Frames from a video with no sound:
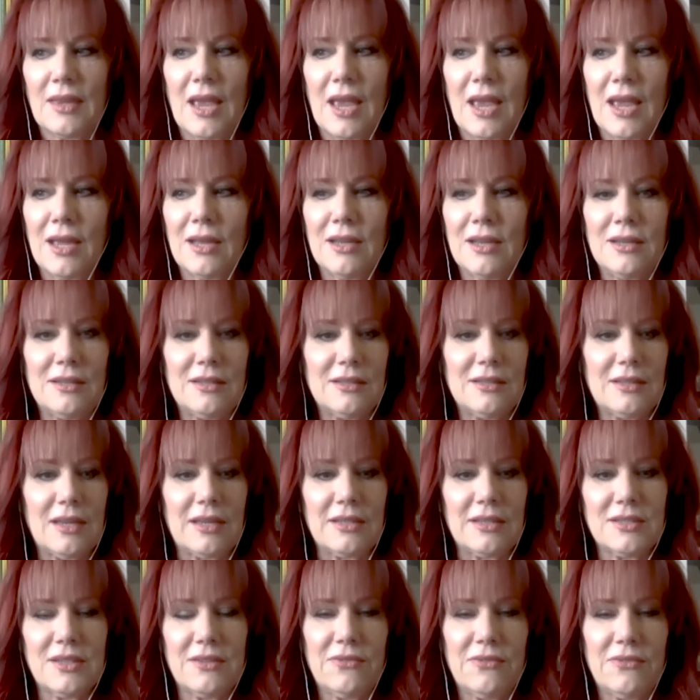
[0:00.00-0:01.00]
And
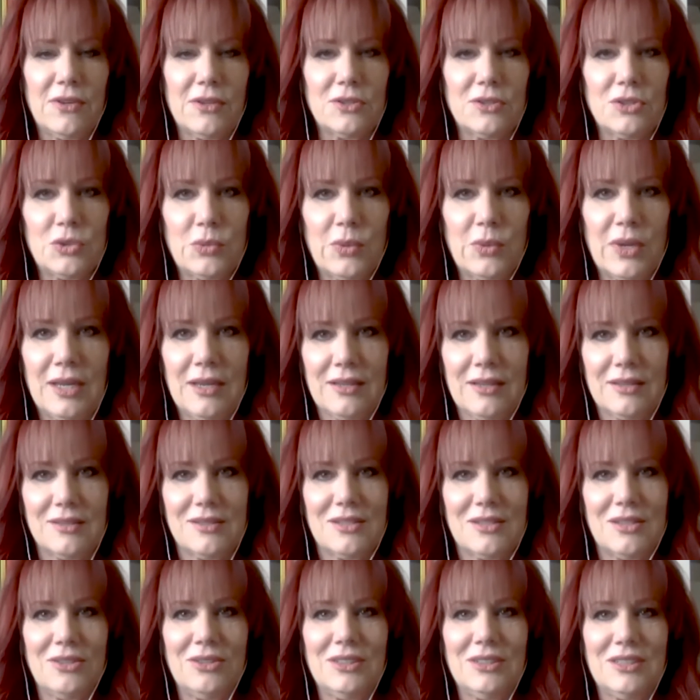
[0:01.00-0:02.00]
as a feng shui
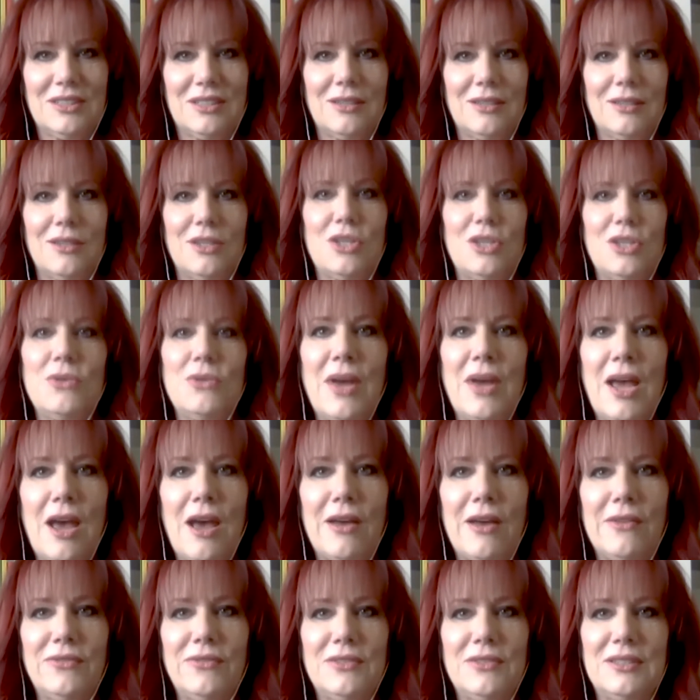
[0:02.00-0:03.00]
consultant, you
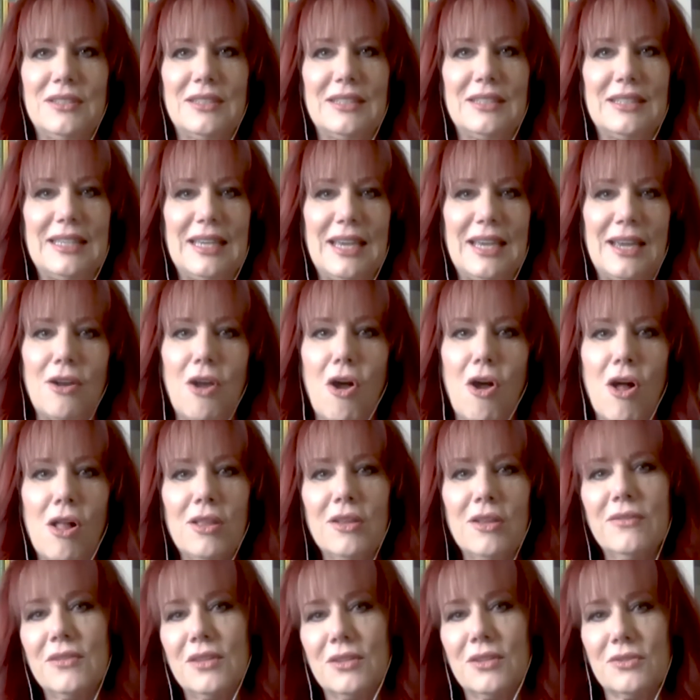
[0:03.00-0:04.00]
have to get
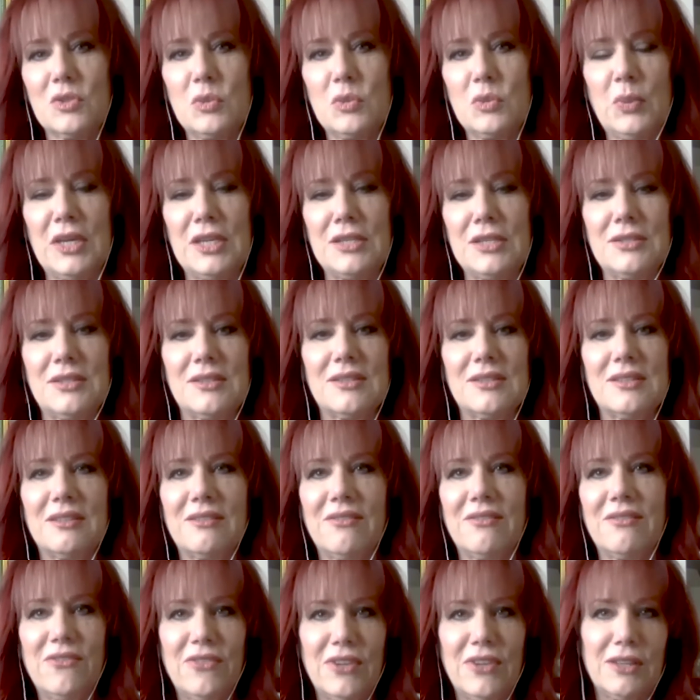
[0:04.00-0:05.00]
all of those pieces
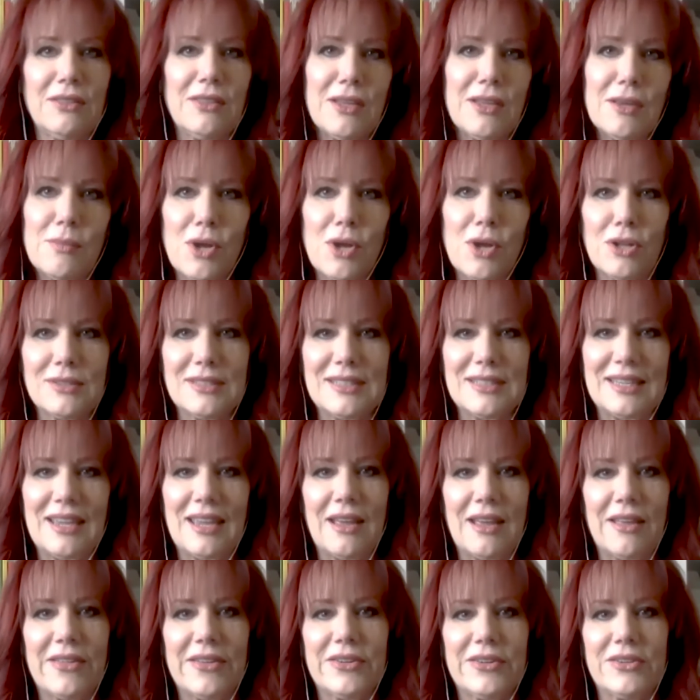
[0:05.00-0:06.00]
and fit them all
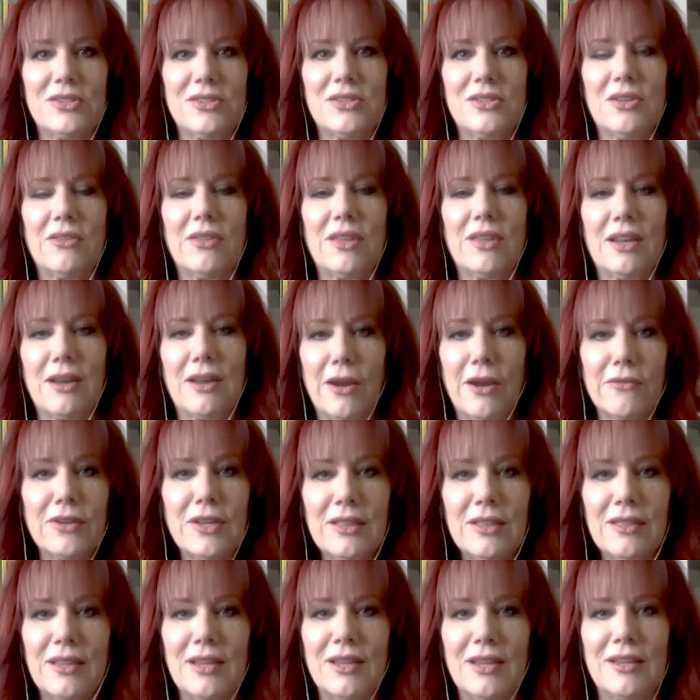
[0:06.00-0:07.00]
together so that
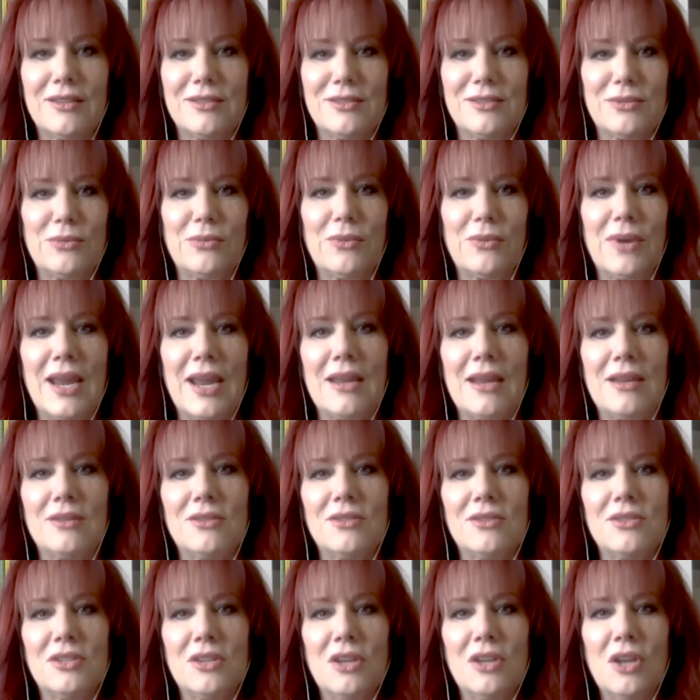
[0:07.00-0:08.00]
everything is
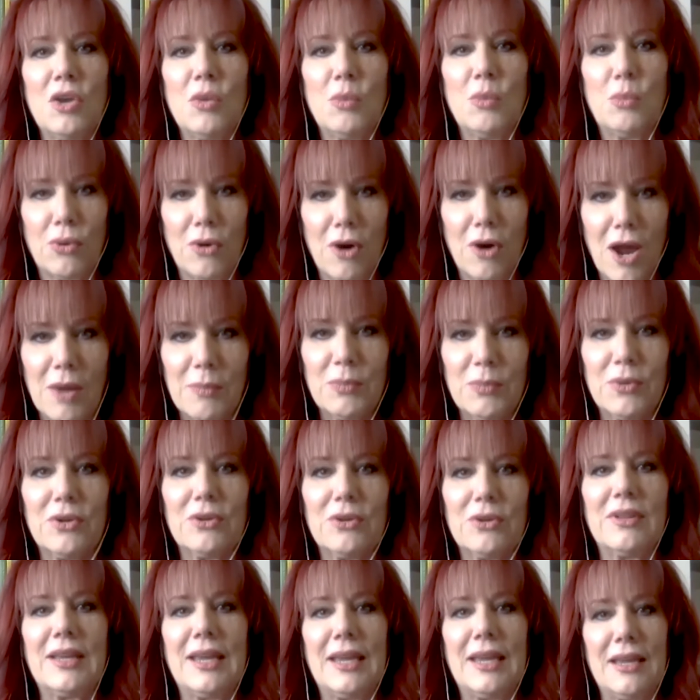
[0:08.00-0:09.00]
arranged
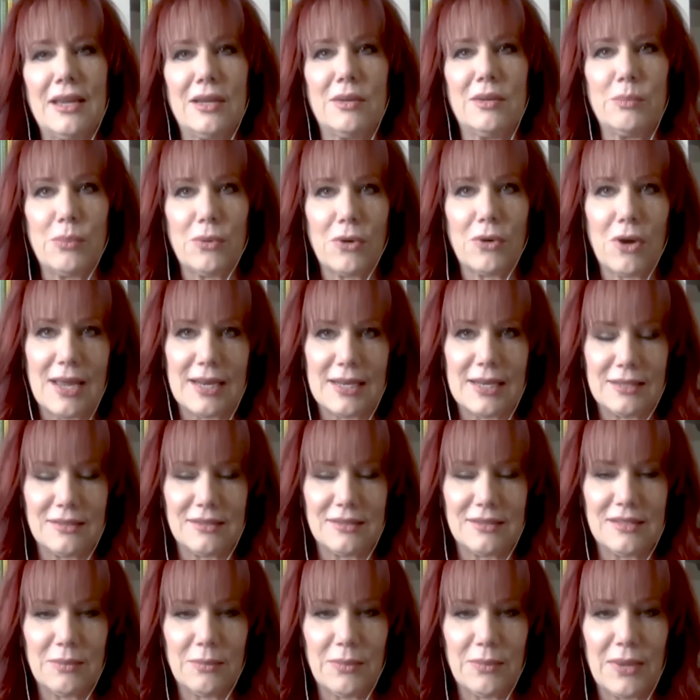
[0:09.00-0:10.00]
properly and brought
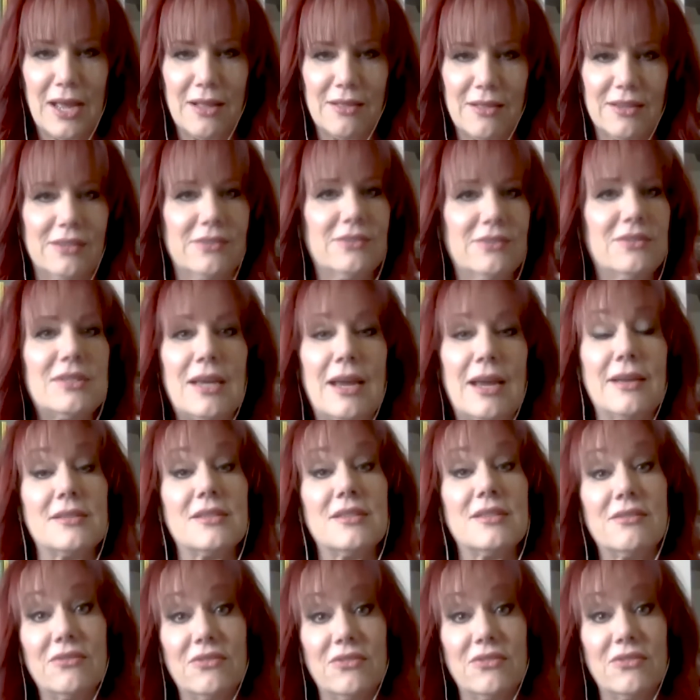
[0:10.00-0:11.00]
into balance as
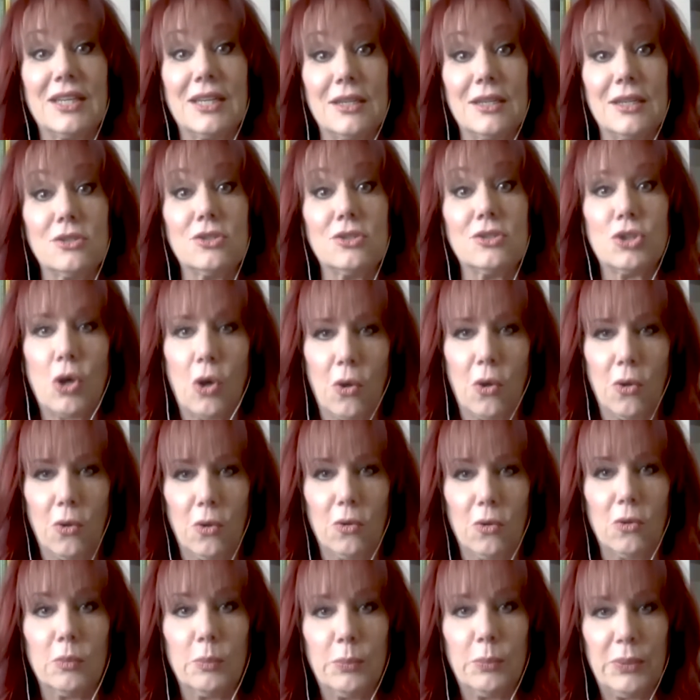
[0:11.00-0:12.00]
a finished
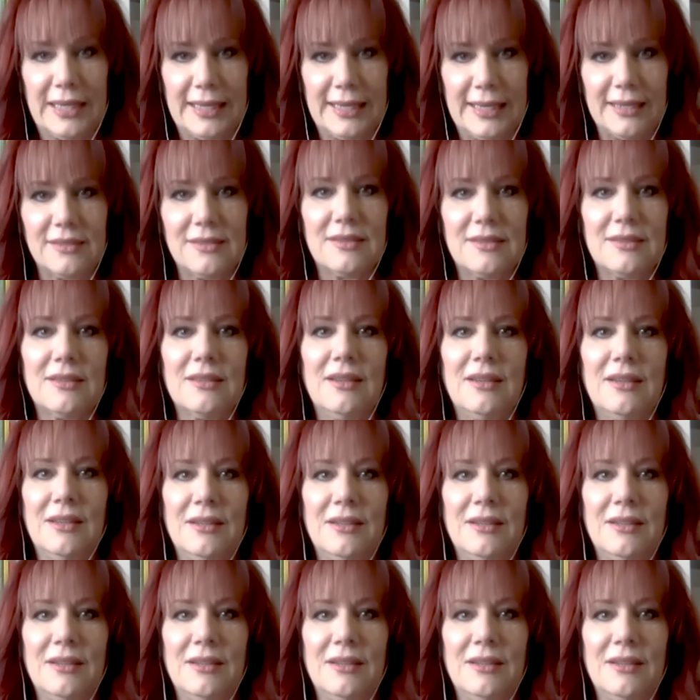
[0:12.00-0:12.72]
whole piece.